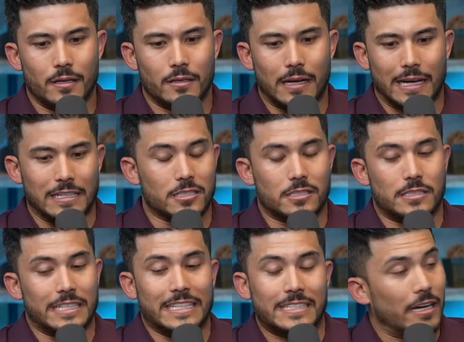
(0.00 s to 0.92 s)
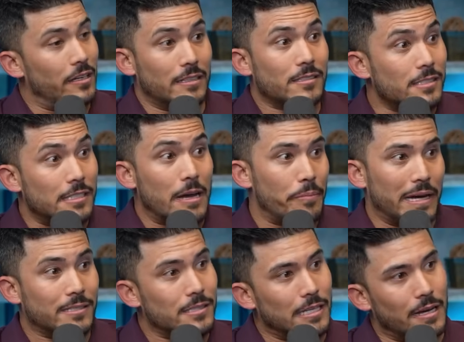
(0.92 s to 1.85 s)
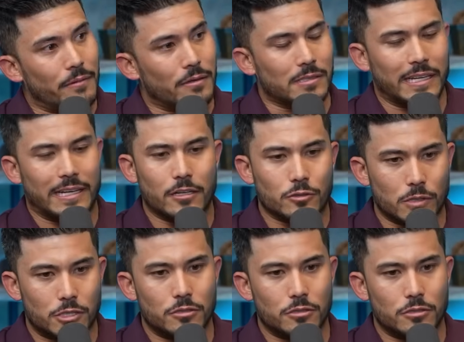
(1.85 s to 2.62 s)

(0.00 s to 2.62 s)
I just detailed it step by step. I was like, here's what you